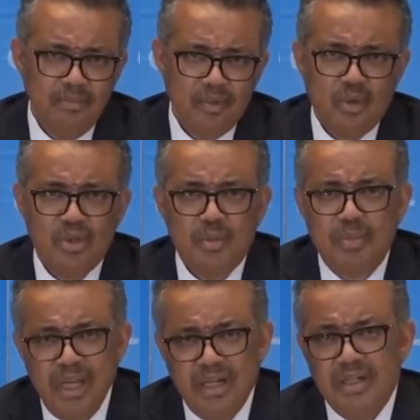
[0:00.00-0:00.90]
to
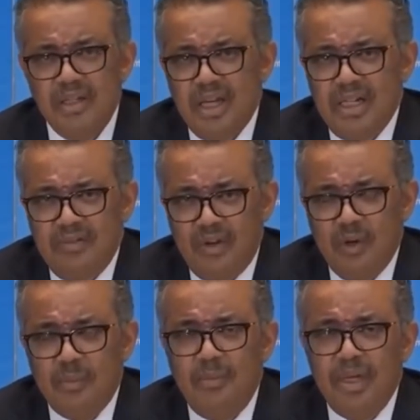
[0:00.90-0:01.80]
speed the
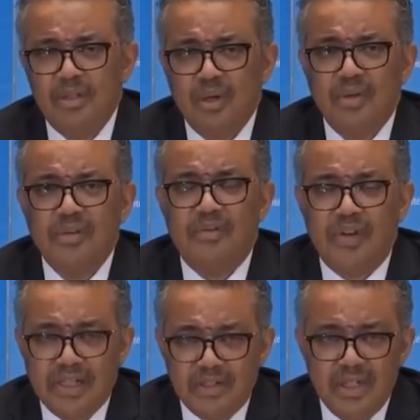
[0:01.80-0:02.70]
development of a
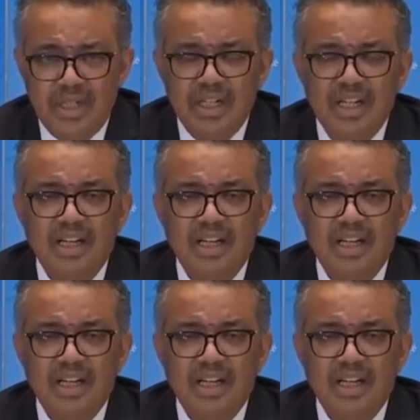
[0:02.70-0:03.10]
vaccine